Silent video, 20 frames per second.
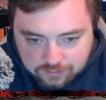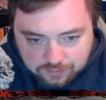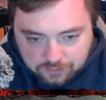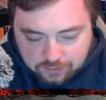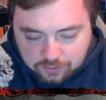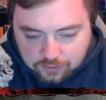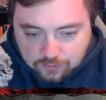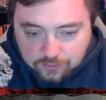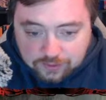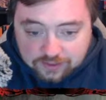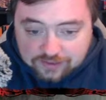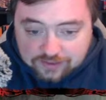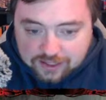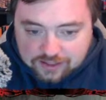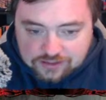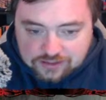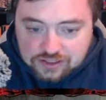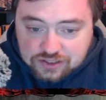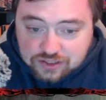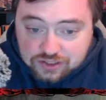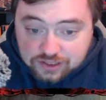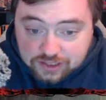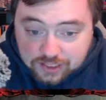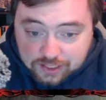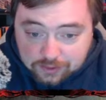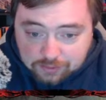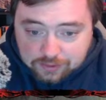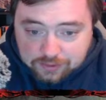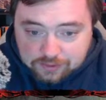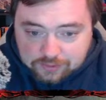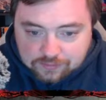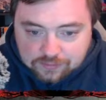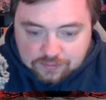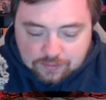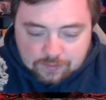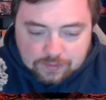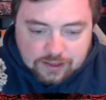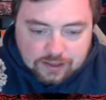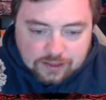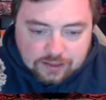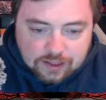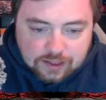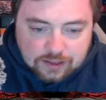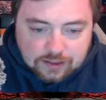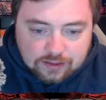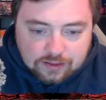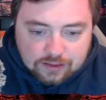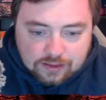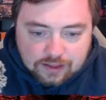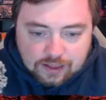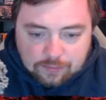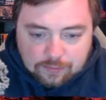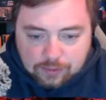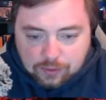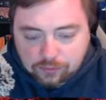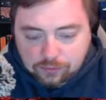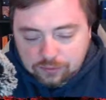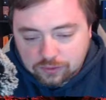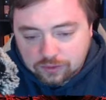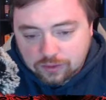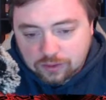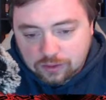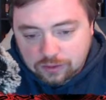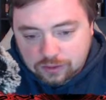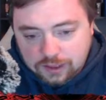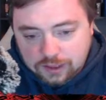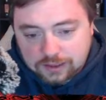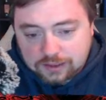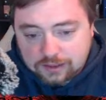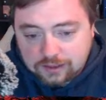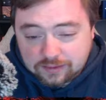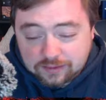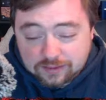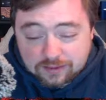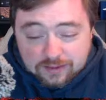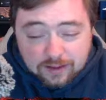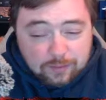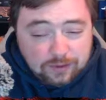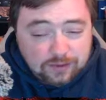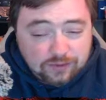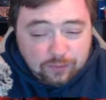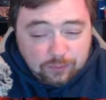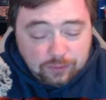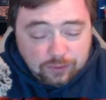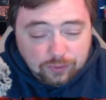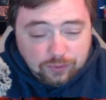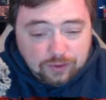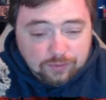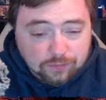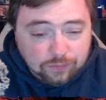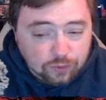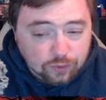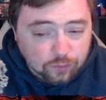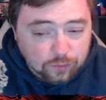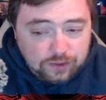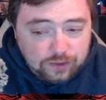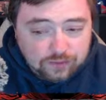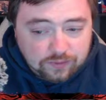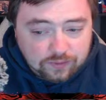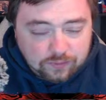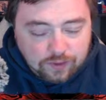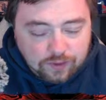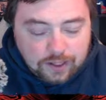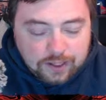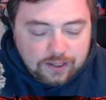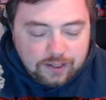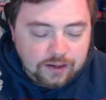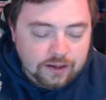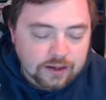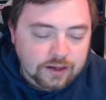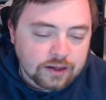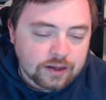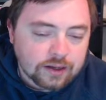it's actually scary to me that they built a card like this, because that means they're building it for a reason, right?